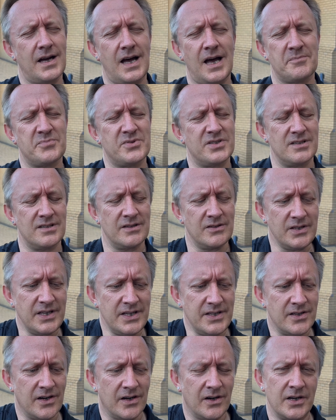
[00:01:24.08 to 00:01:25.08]
Absolutely
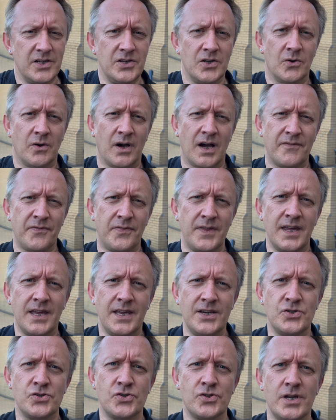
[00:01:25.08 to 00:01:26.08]
not. You know, I think
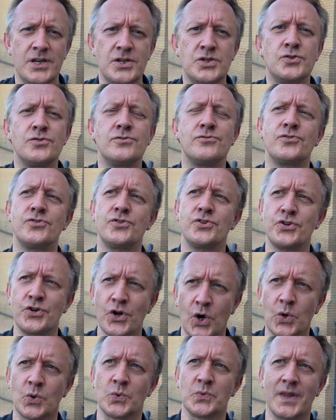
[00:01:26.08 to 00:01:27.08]
he's
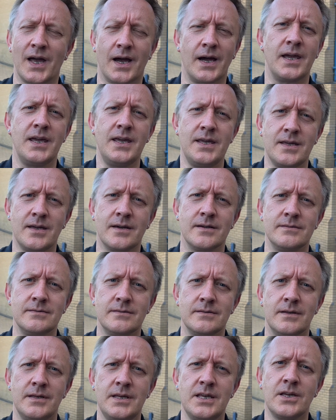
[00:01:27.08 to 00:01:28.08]
shown that he
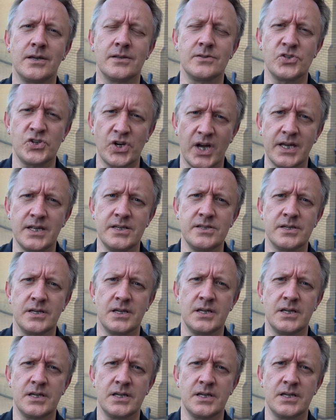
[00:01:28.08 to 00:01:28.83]
can change.